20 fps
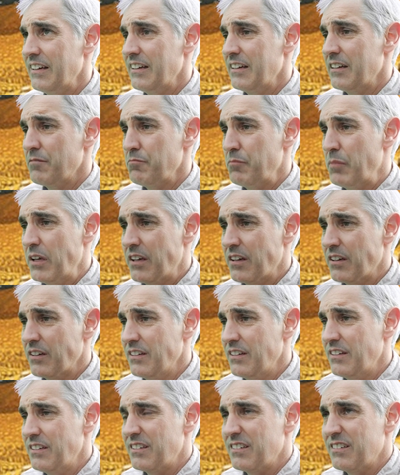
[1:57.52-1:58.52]

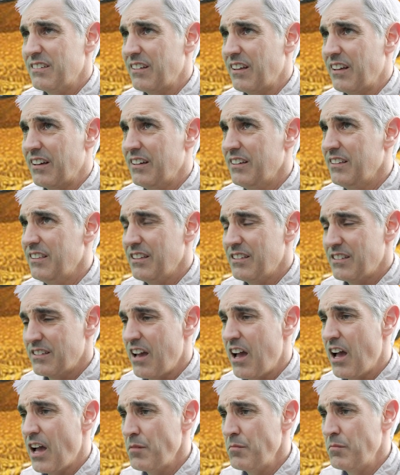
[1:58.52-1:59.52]
Because at the
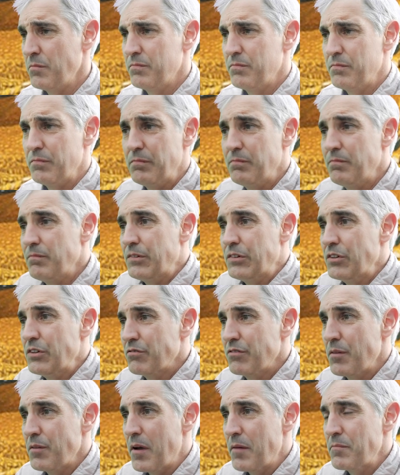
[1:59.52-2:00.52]
time, you'll
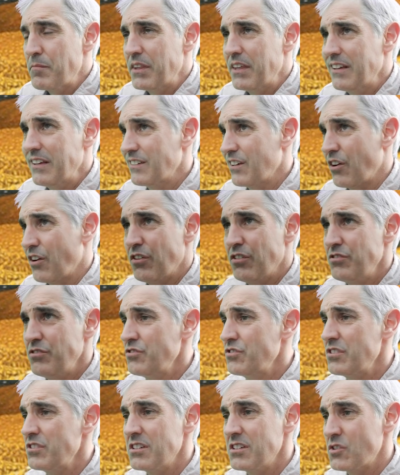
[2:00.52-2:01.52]
remember this,
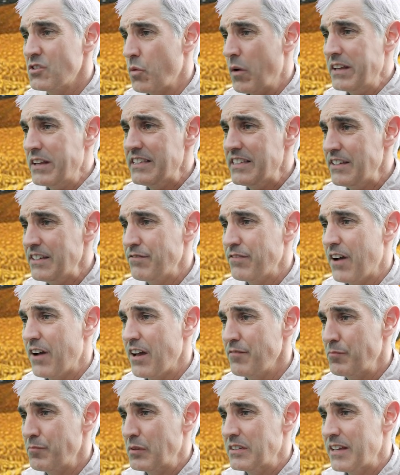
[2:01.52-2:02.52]

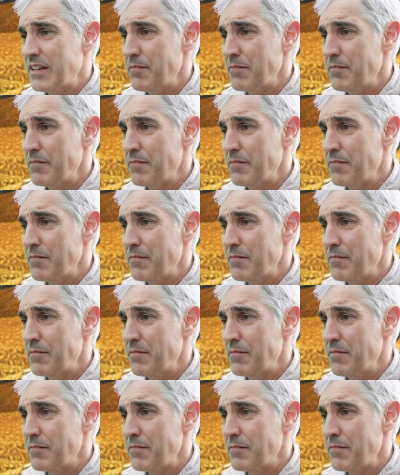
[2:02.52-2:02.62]
125%